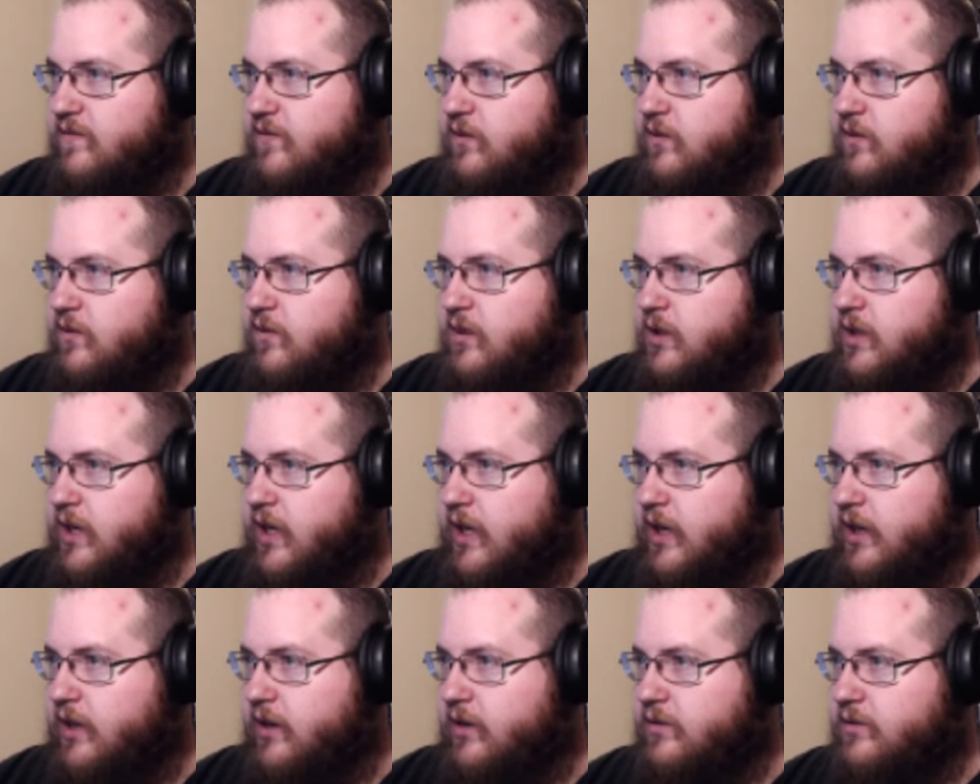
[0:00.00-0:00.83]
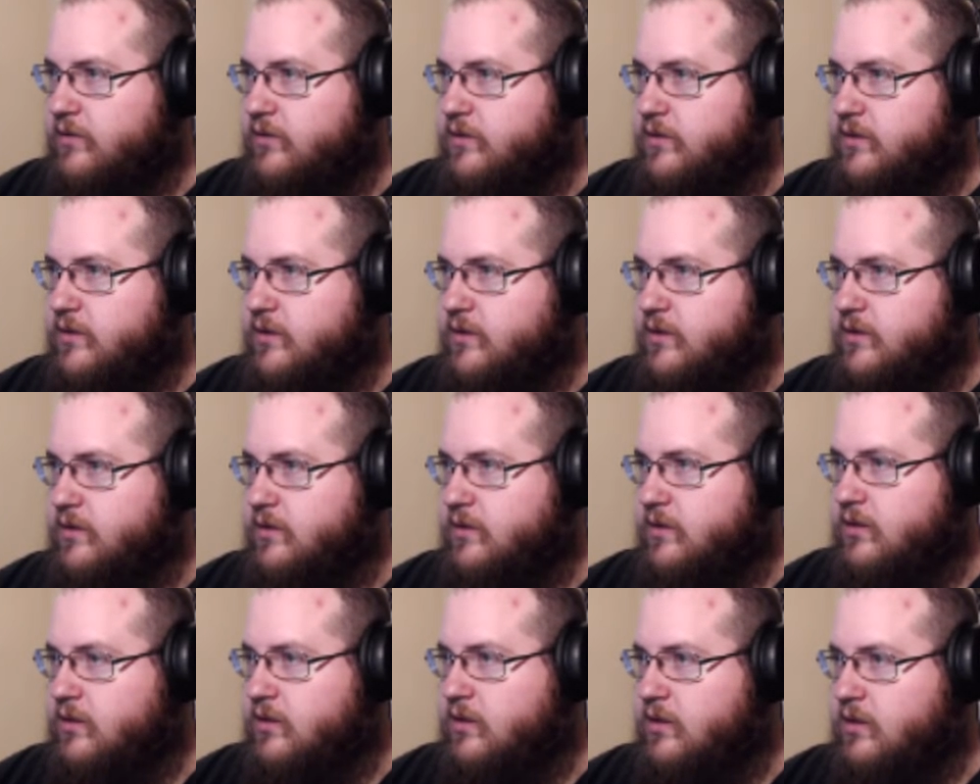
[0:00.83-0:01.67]
Fuel and echoes.
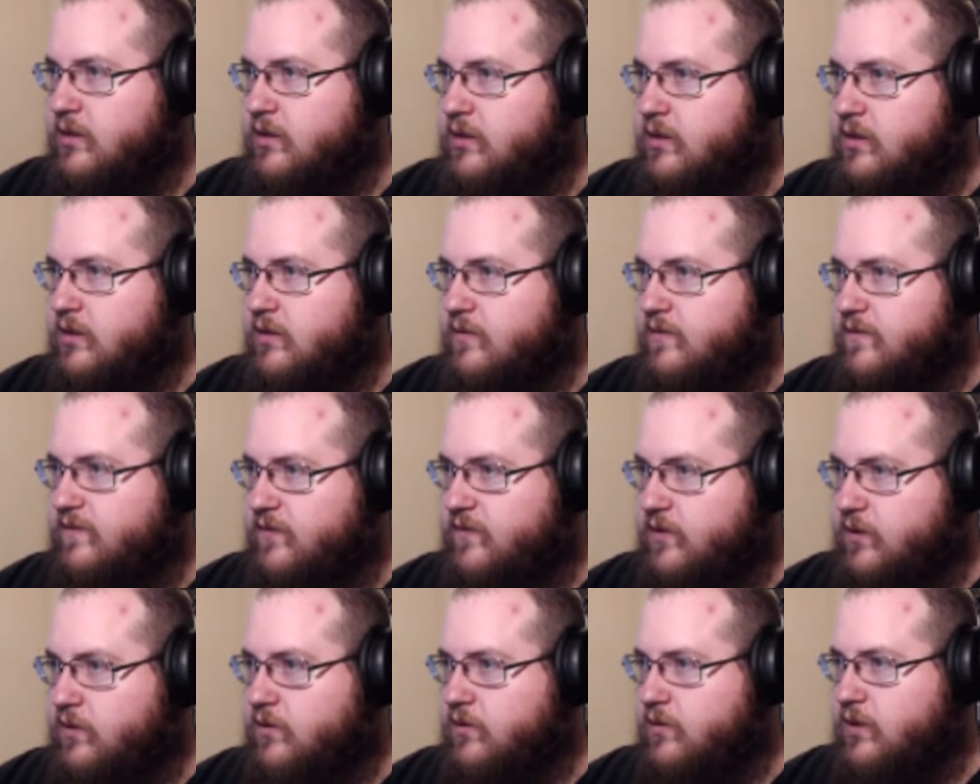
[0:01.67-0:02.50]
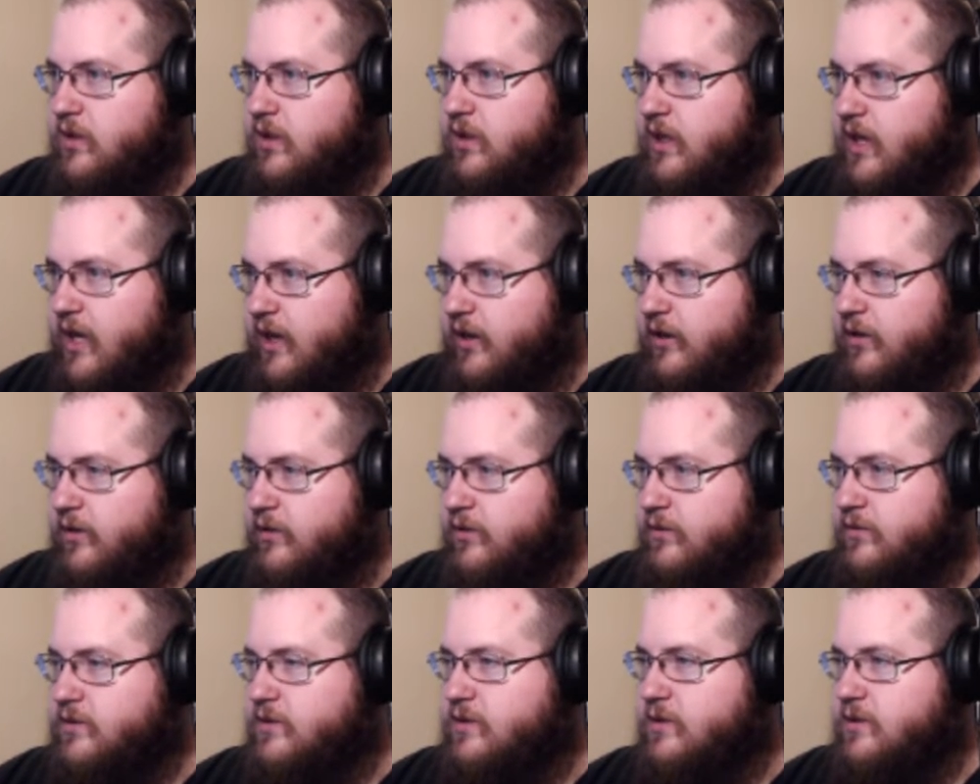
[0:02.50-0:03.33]
Fuel and
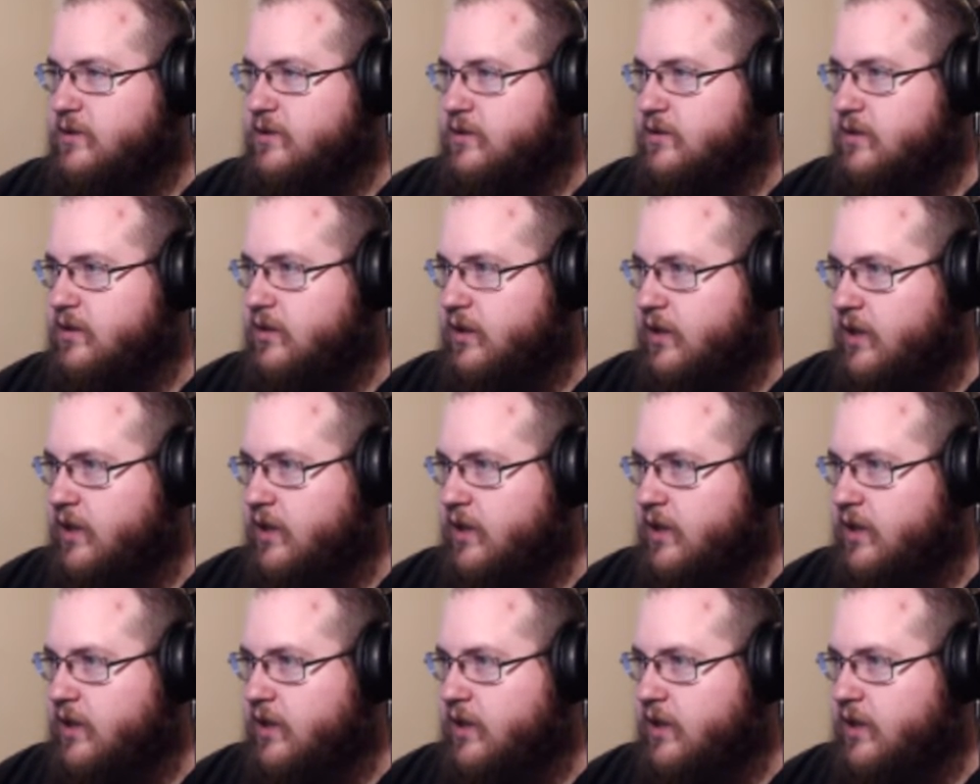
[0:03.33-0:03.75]
echoes.